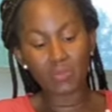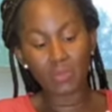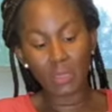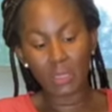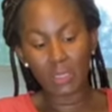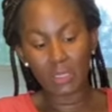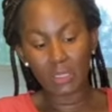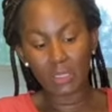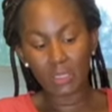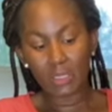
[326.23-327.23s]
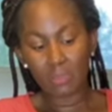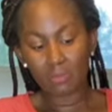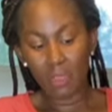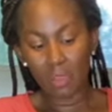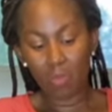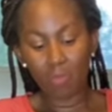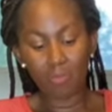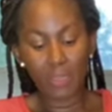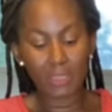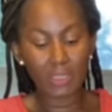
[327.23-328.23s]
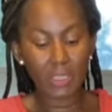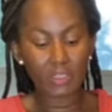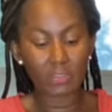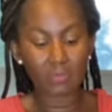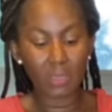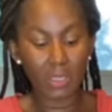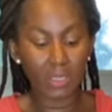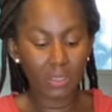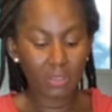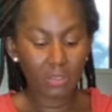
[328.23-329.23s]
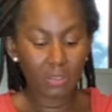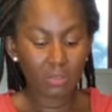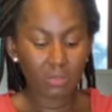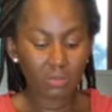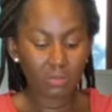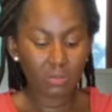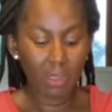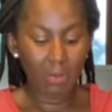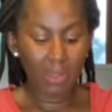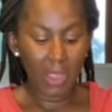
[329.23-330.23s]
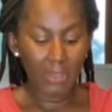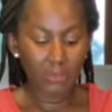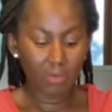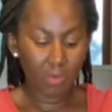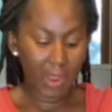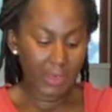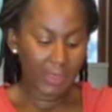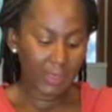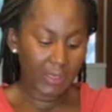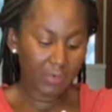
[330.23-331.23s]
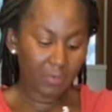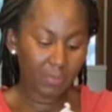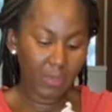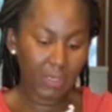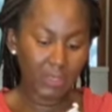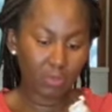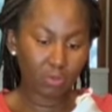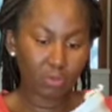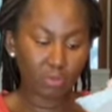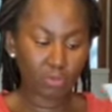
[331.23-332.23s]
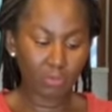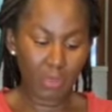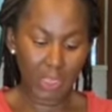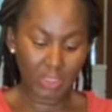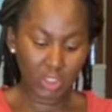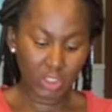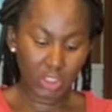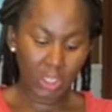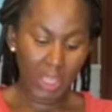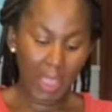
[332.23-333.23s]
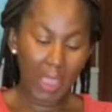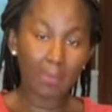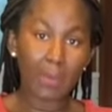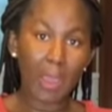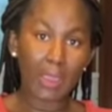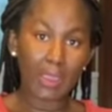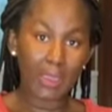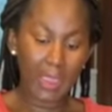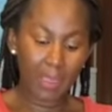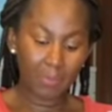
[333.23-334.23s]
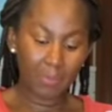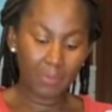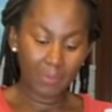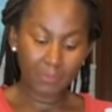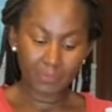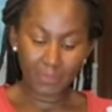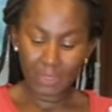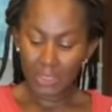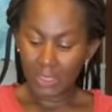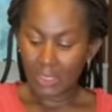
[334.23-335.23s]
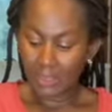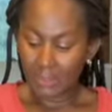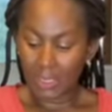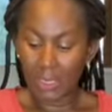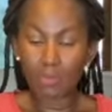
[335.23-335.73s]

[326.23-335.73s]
milk, my homemade cashew milk. So I'll add quite a little bit, not too much, about a cup. Then I'm